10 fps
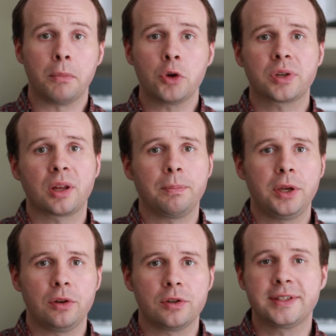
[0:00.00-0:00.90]
Most
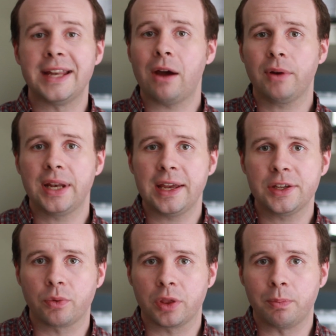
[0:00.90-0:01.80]
computers
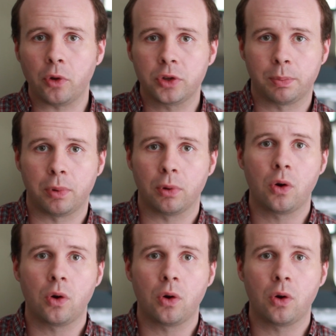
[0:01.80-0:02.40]
nowadays with multiple